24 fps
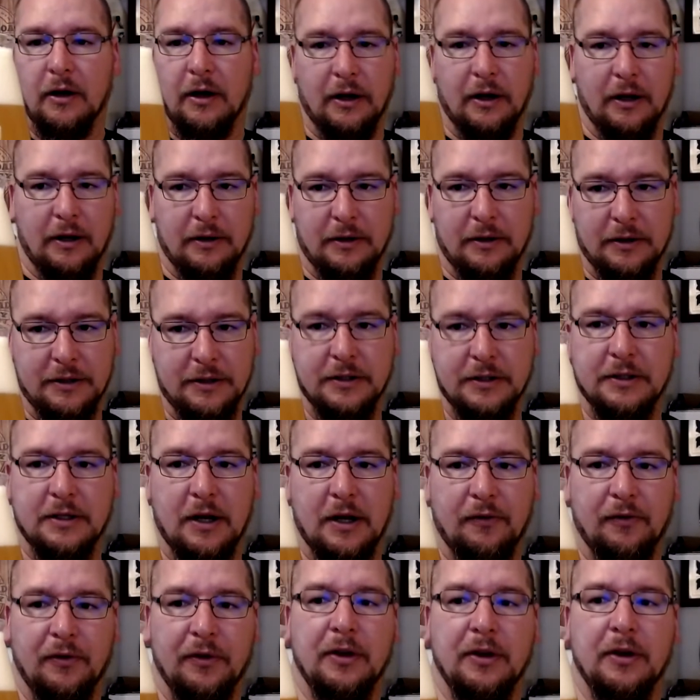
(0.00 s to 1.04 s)
This is
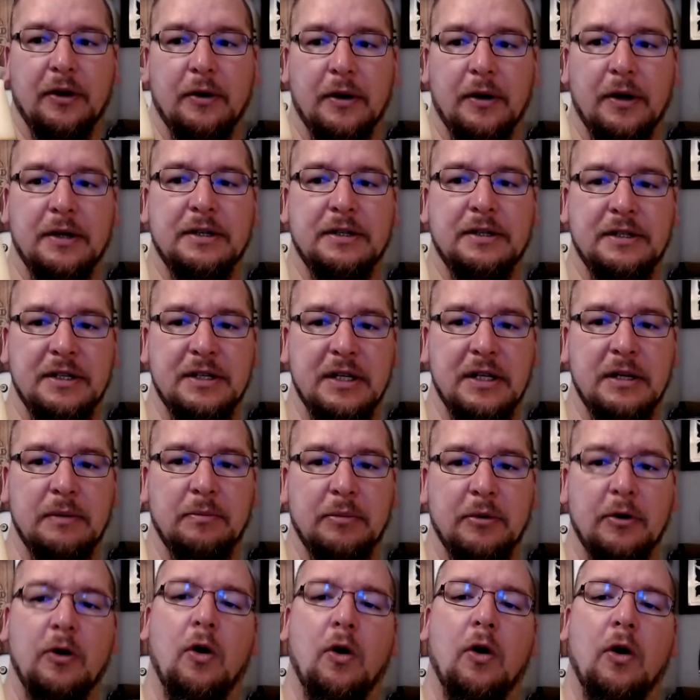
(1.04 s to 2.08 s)
definitely, though, a deep
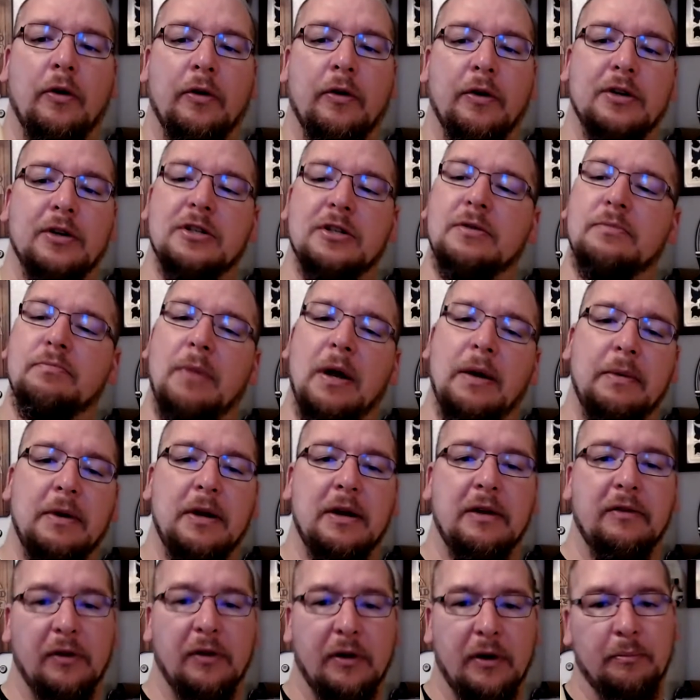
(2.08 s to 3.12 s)
orange, maybe
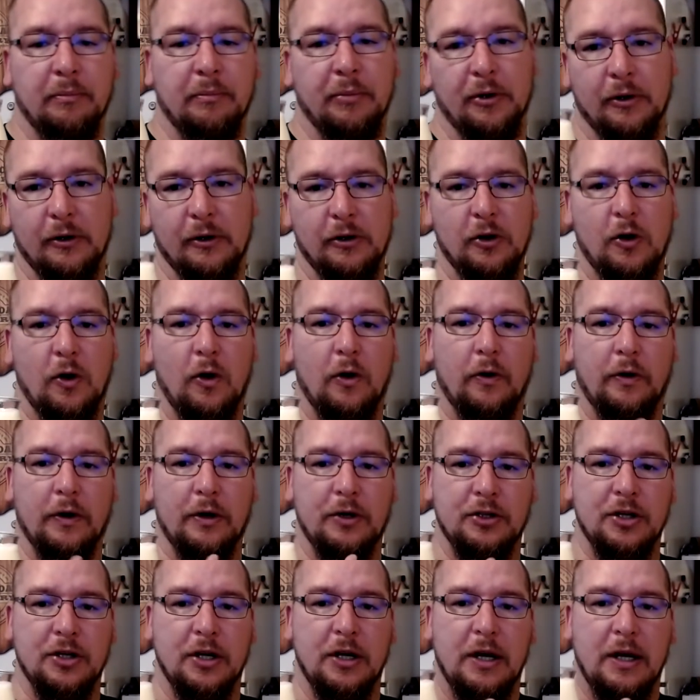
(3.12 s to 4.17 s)
even a burnt orange.
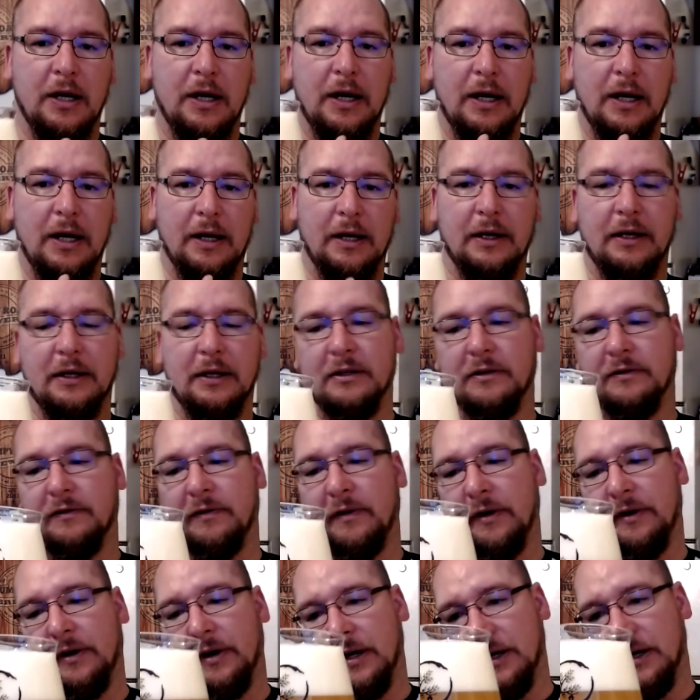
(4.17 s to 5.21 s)
And it is
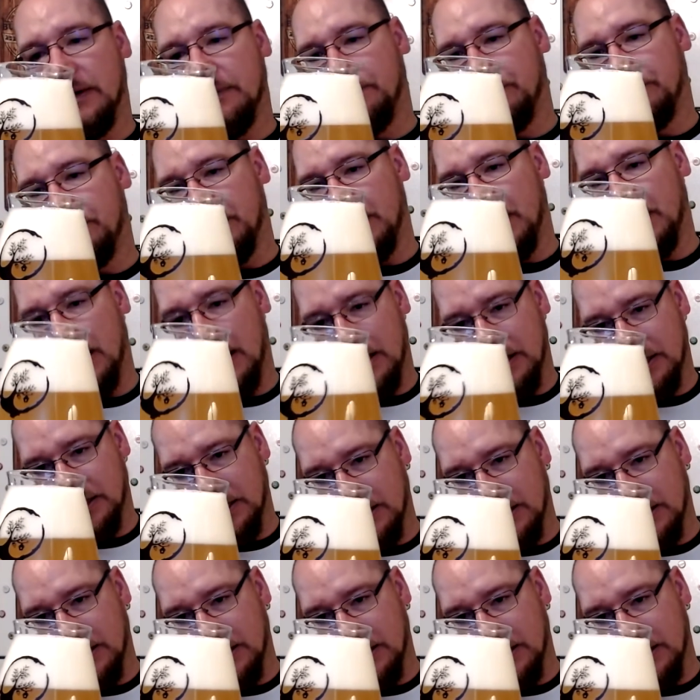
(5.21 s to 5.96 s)
very hazy